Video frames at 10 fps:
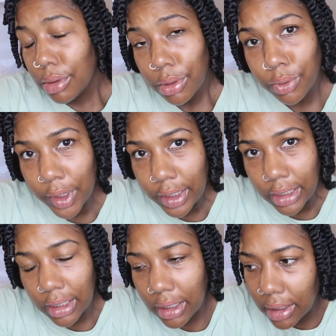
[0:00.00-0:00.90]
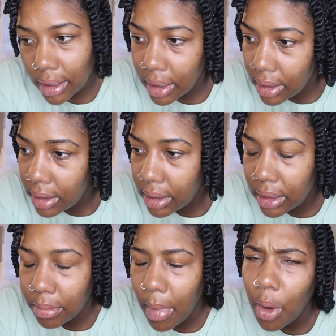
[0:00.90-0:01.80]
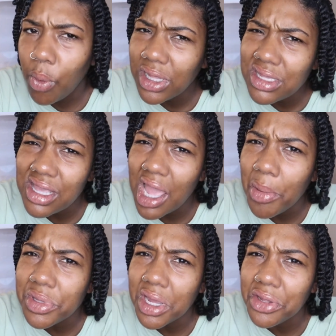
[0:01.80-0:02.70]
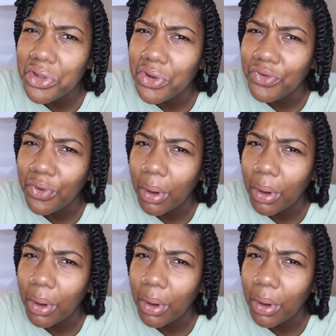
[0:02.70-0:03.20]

Woo-wee. I want to say I was under for